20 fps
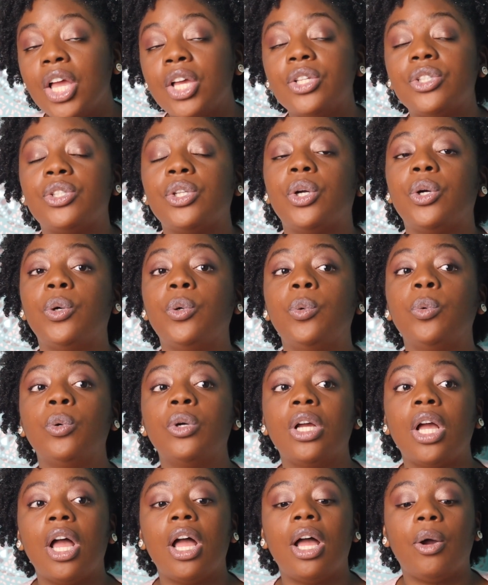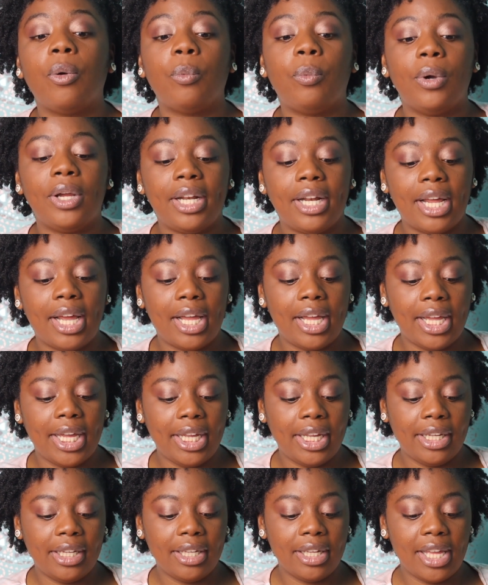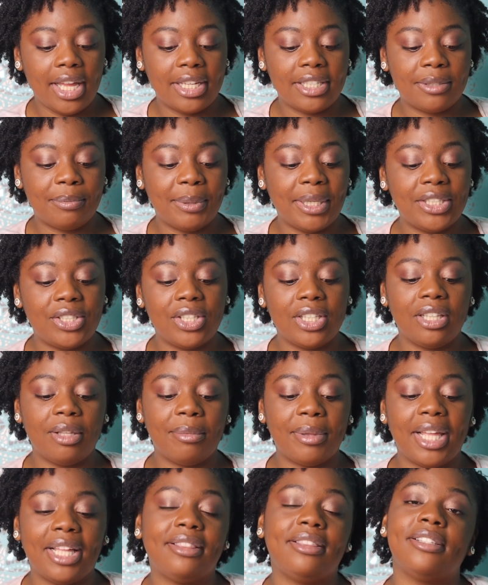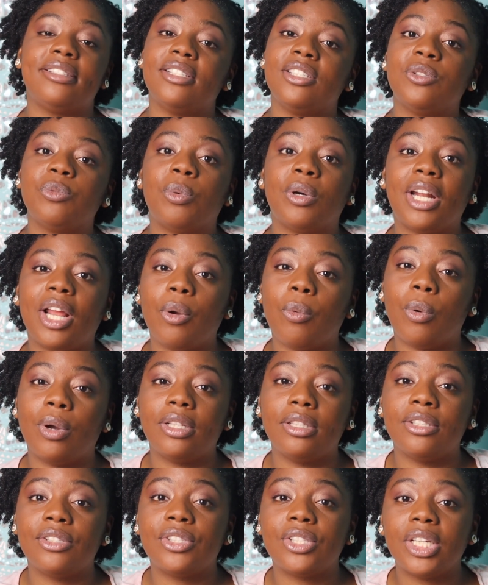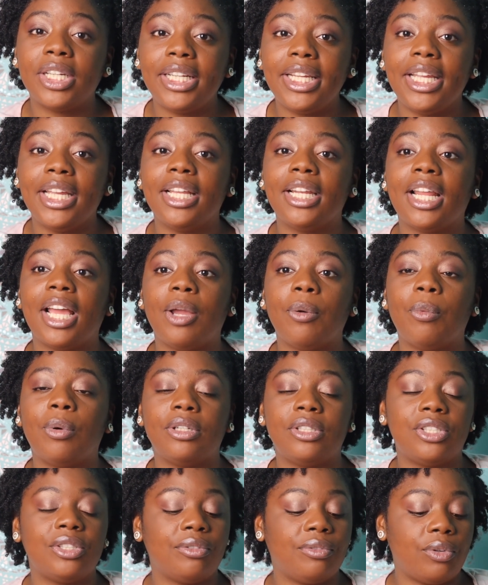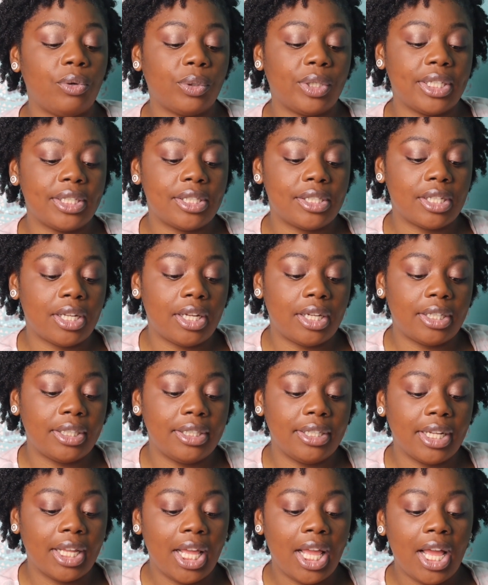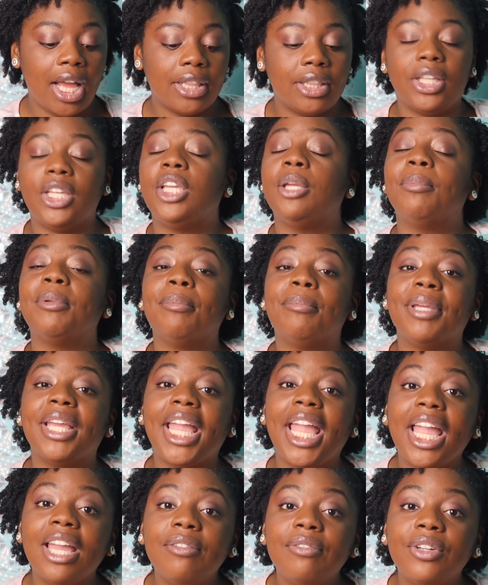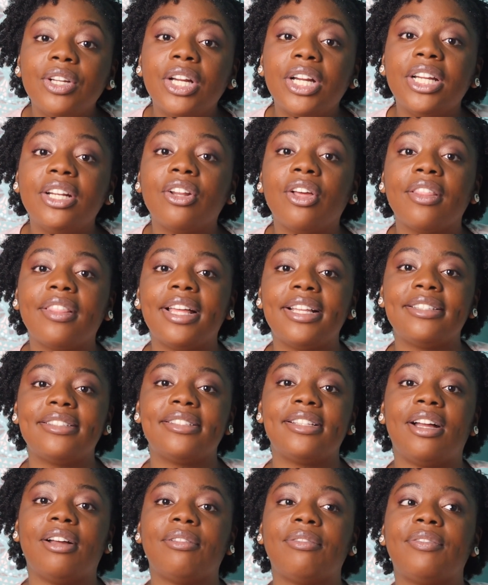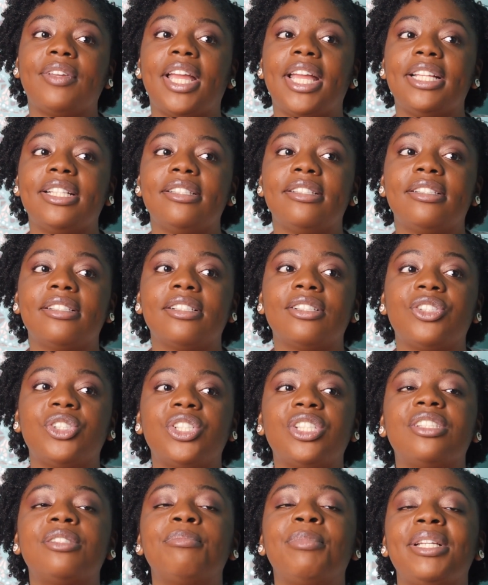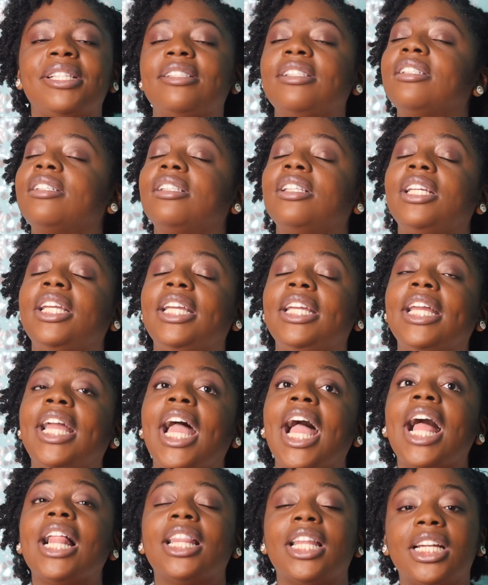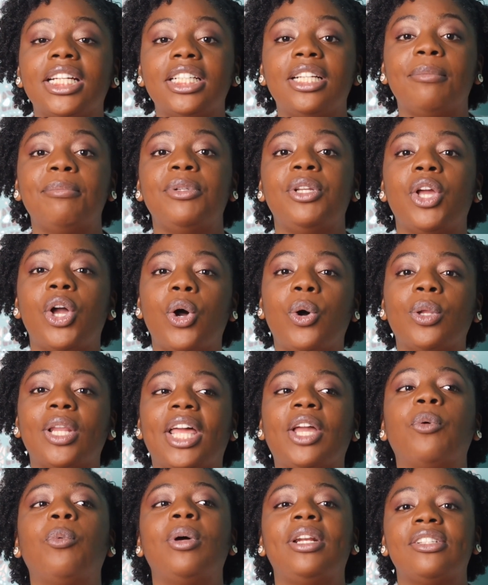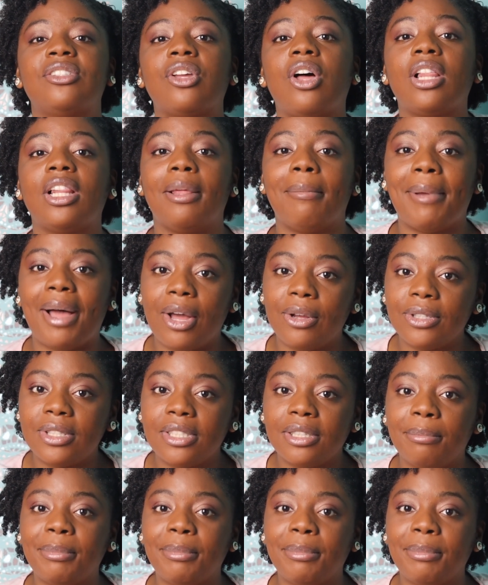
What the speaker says: So when I explained to them that this is what I wanted to study, and I wanted to focus on the human behavior and all that stuff, and just basically letting them know what it's all about,